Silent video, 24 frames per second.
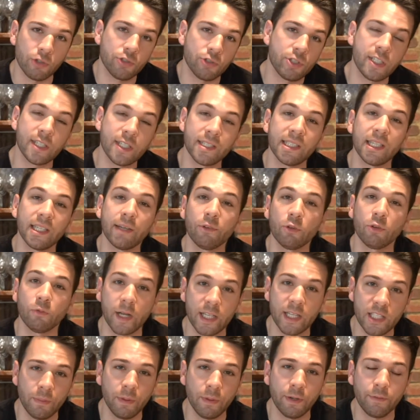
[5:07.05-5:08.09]
She doesn't give a
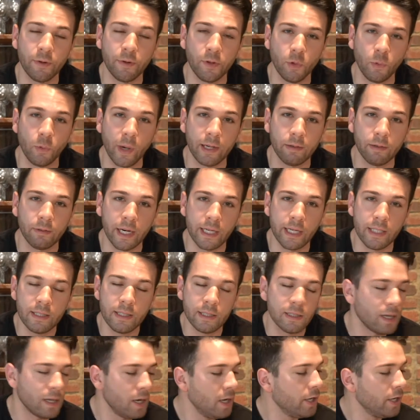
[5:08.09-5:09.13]
recipe for the white rice,
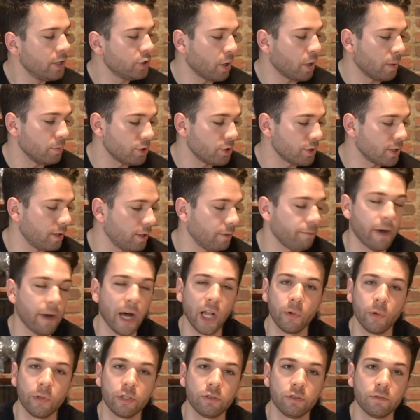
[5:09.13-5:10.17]
so I'm just gonna
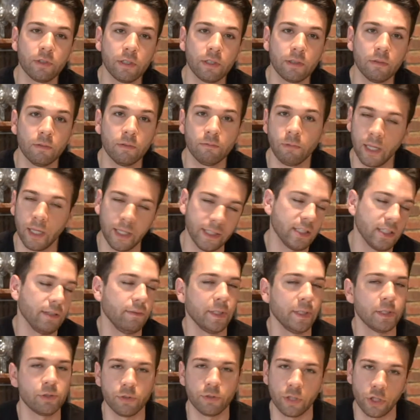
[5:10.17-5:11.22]
follow it relatively
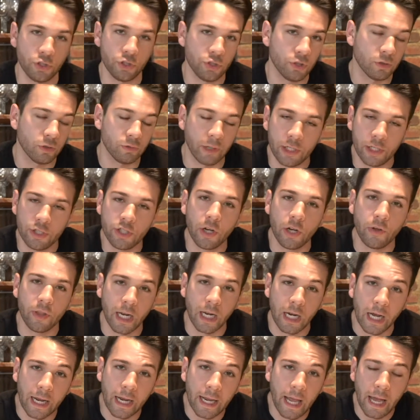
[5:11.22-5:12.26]
traditional ratio that
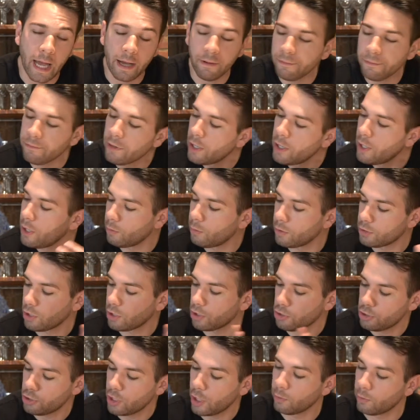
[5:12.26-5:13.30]
I have, which I'll
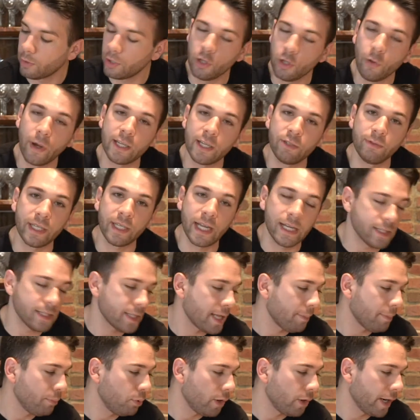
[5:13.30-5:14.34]
share with you as we get to
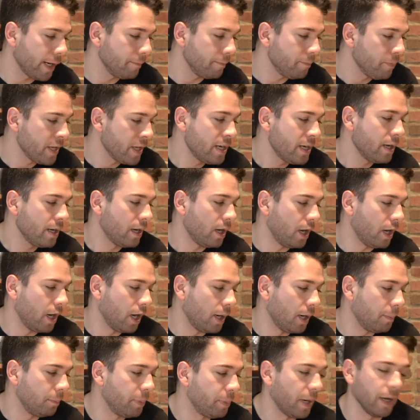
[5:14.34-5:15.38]
that point.
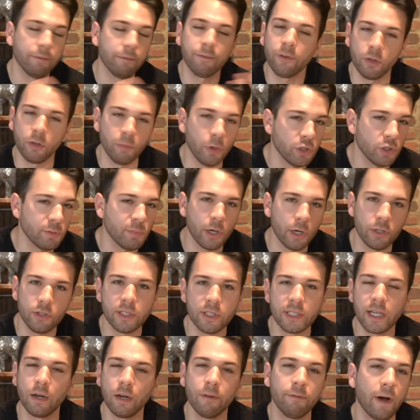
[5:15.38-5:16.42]
But for the most part,
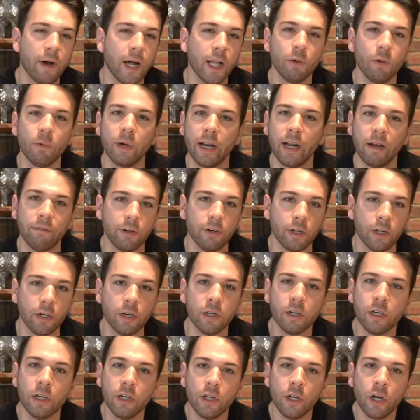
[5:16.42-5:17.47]
just kind of follow whatever
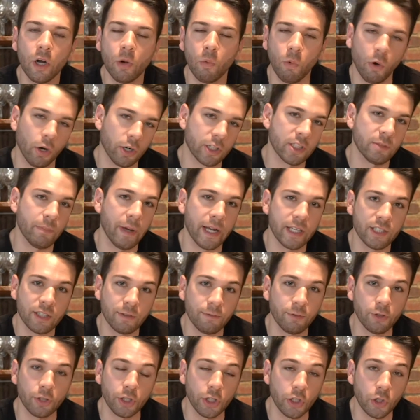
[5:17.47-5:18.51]
works best
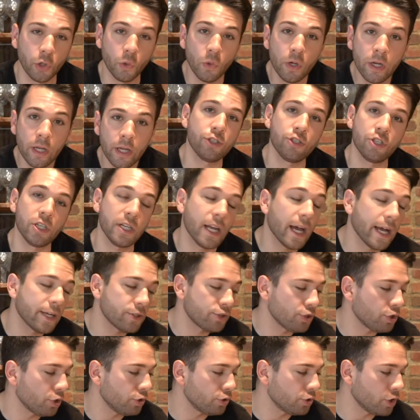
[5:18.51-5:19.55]
for you. She has
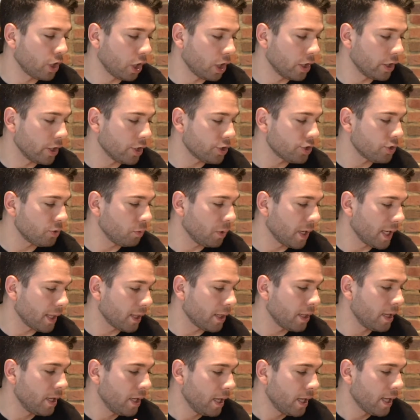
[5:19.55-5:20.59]
hers garnished with
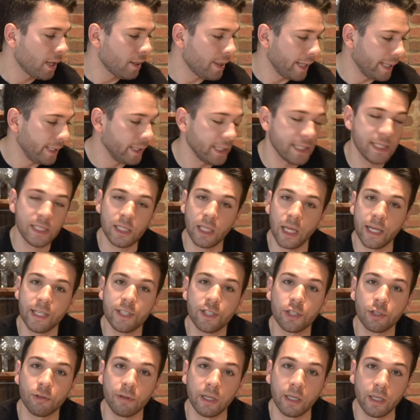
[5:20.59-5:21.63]
thinly
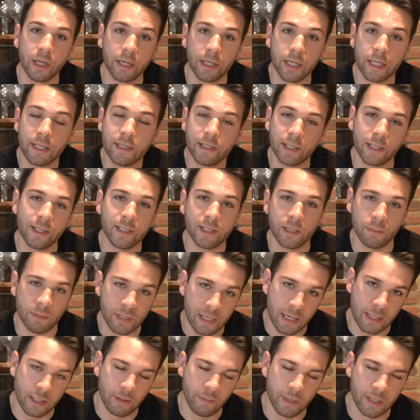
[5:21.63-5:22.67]
sliced green onions and some
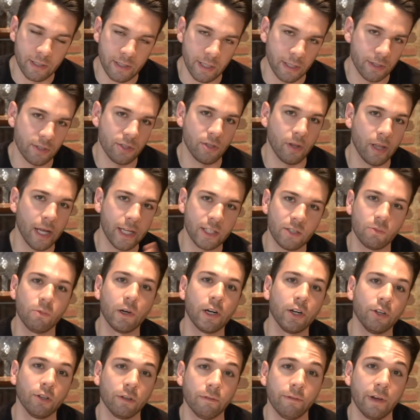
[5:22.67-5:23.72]
sesame seeds, so that's where
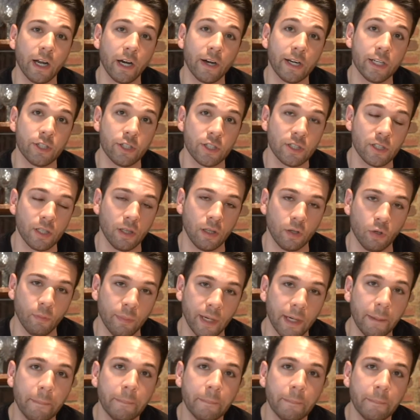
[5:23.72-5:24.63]
it'll vary just a little bit.